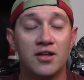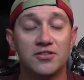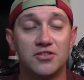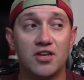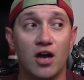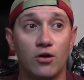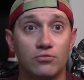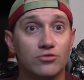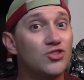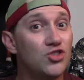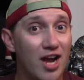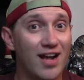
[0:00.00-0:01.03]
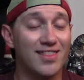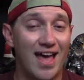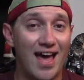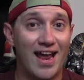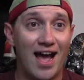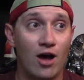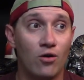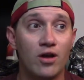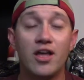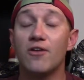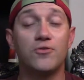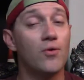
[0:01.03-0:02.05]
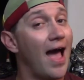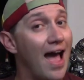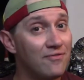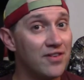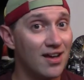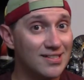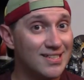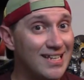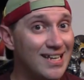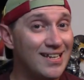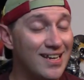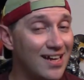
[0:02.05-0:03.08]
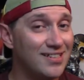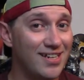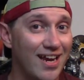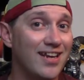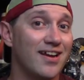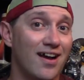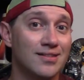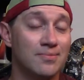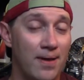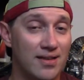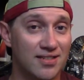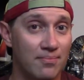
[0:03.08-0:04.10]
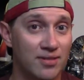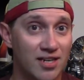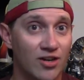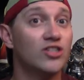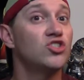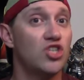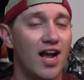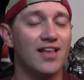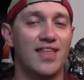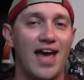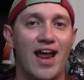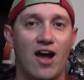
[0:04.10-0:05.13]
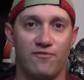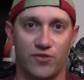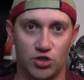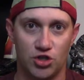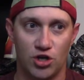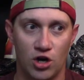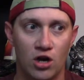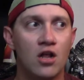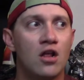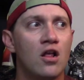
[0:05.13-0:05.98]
So check that out. If you have not seen 1989's Pet Sematary, check that out for sure.